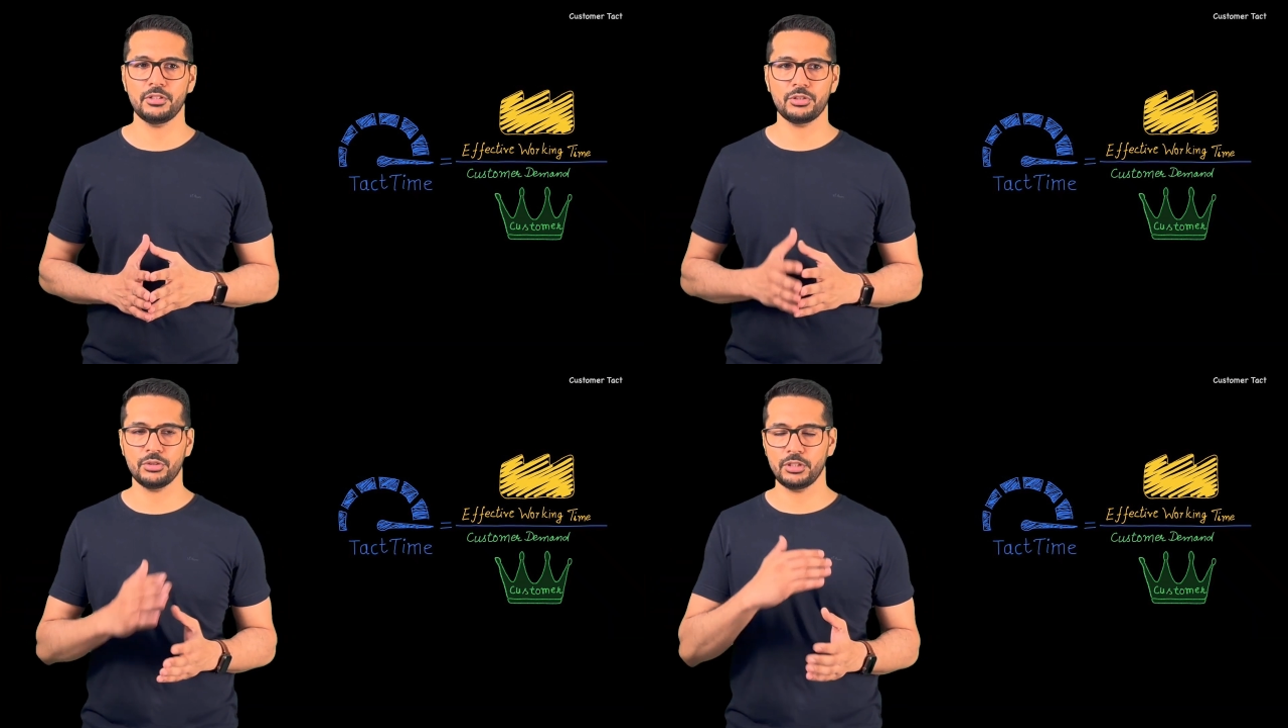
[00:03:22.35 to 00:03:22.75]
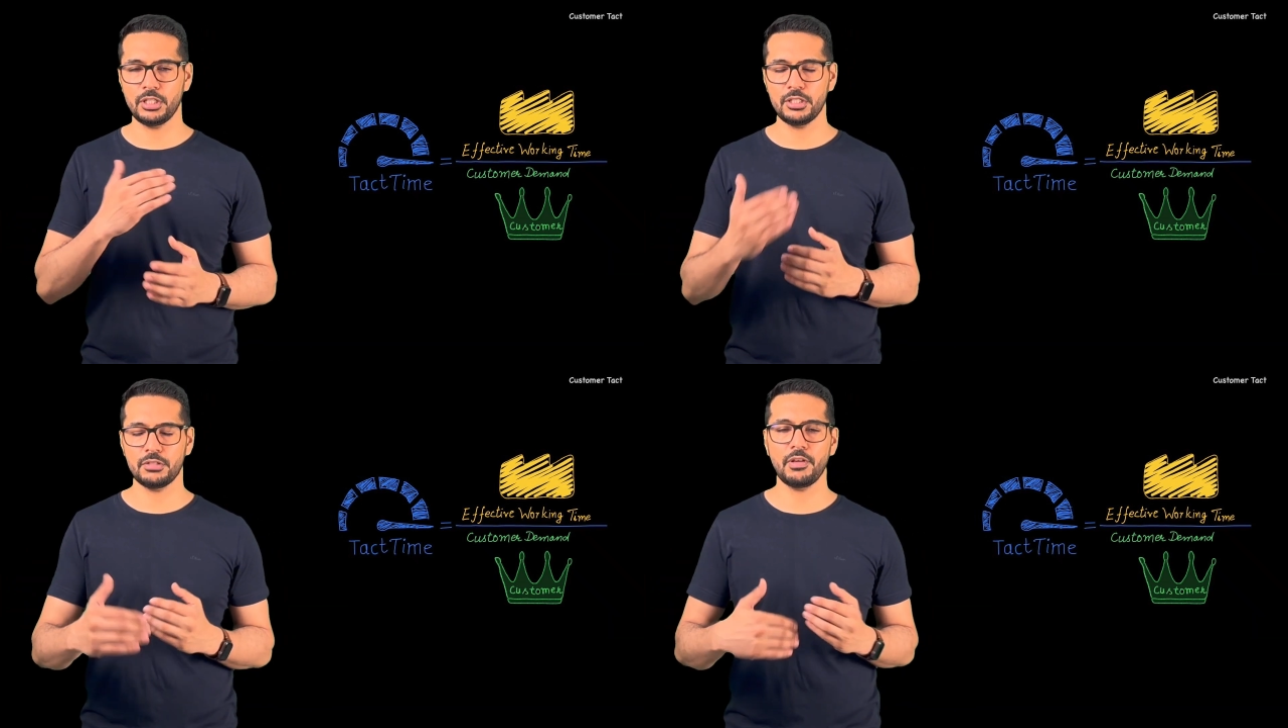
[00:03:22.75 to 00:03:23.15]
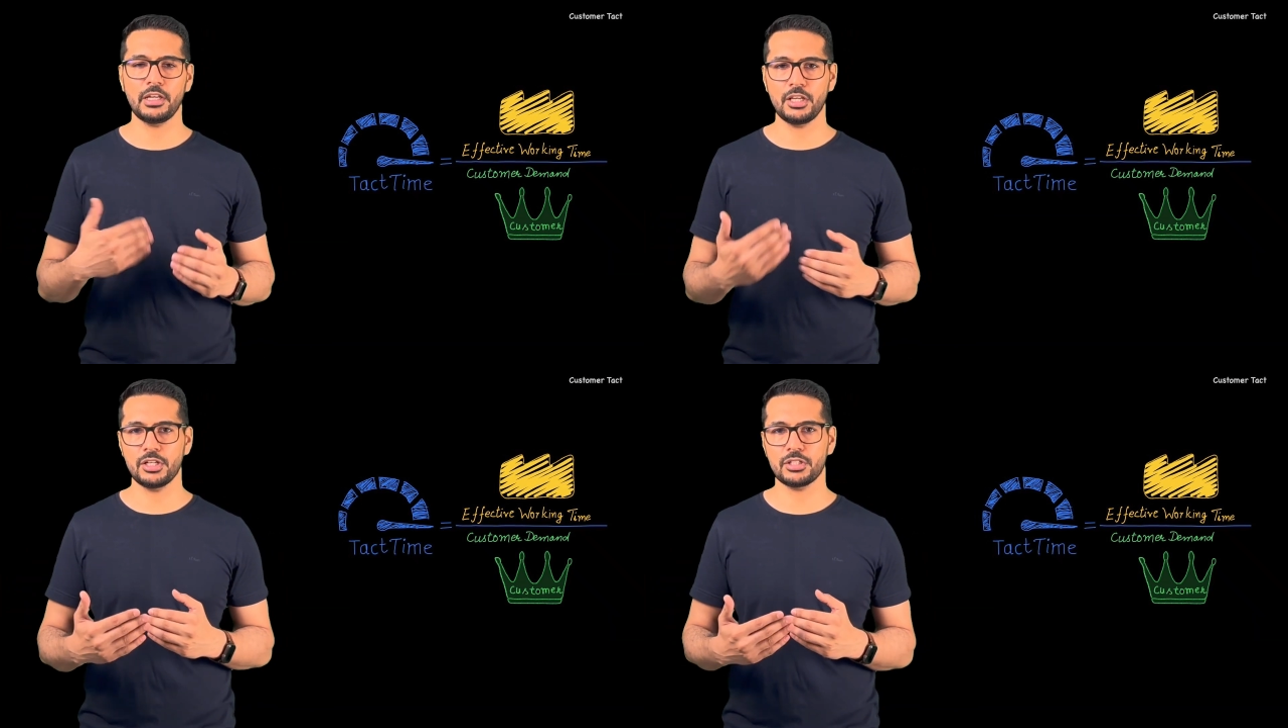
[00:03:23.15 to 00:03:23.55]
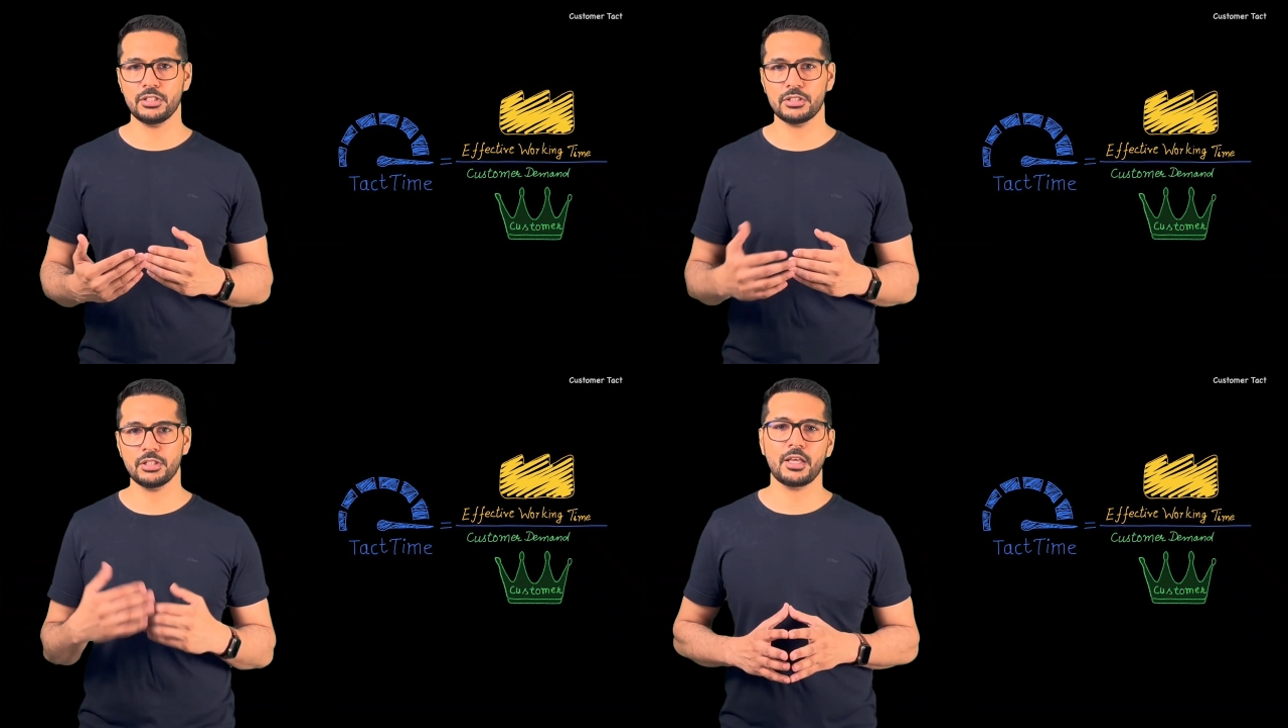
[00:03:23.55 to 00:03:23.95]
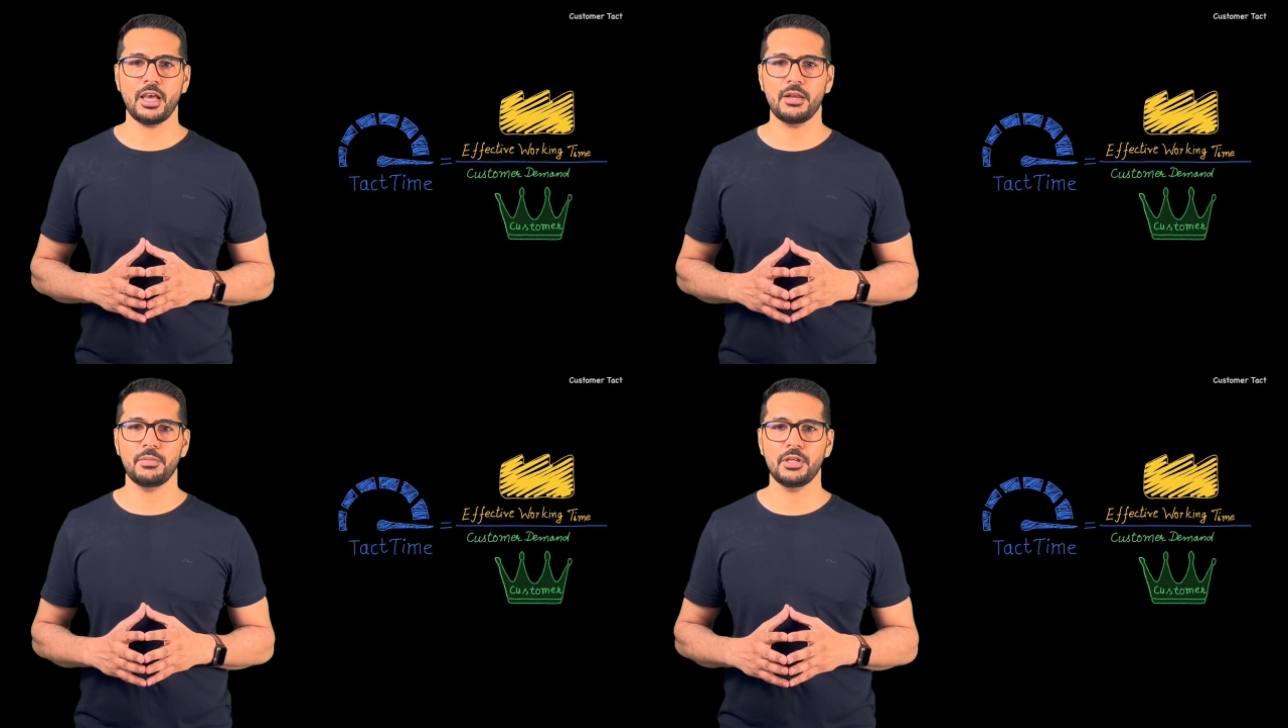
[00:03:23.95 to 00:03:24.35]
So these variations
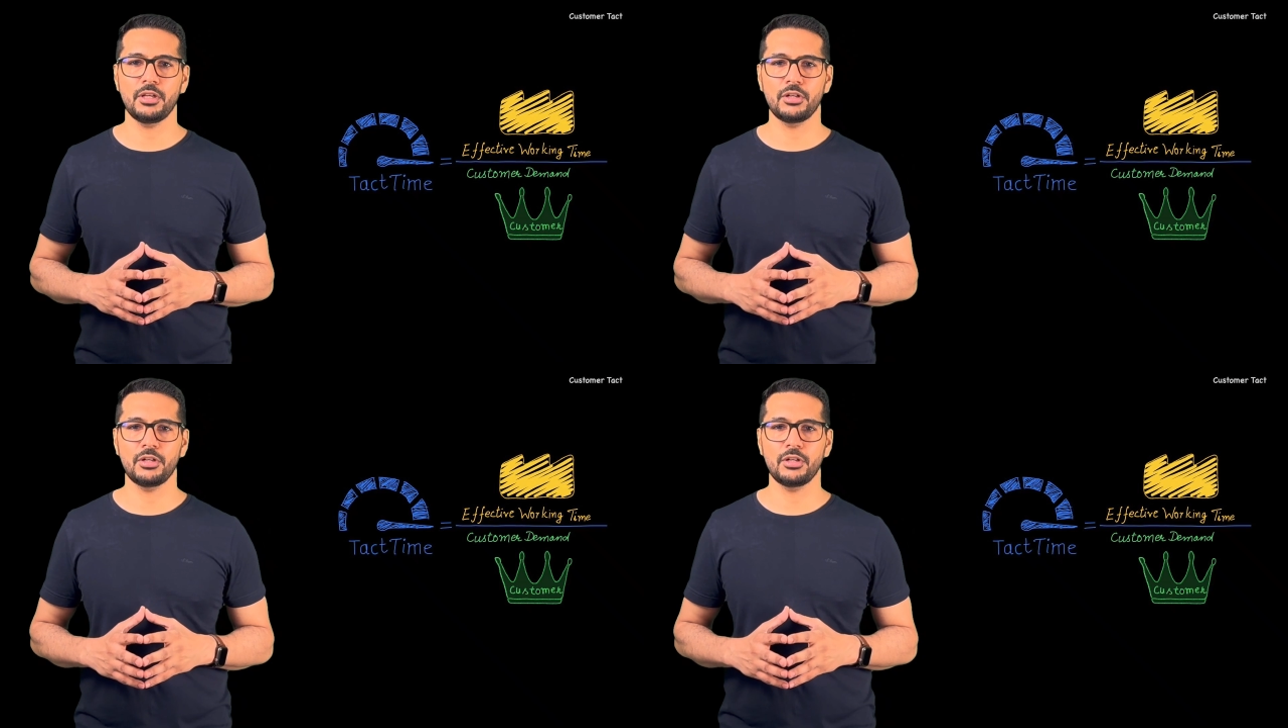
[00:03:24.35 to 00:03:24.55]
can be